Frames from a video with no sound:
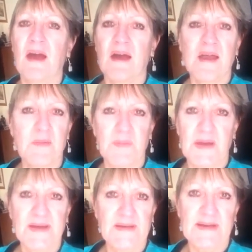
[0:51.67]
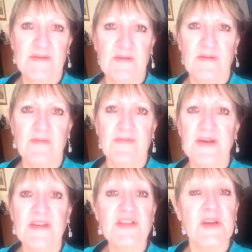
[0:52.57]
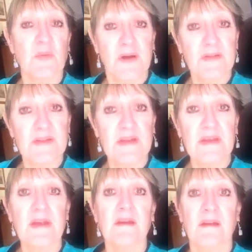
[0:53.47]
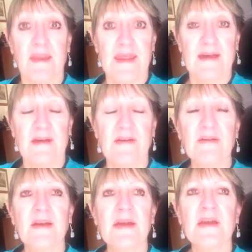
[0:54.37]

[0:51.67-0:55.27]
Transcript: I am abundantly financially wealthy now,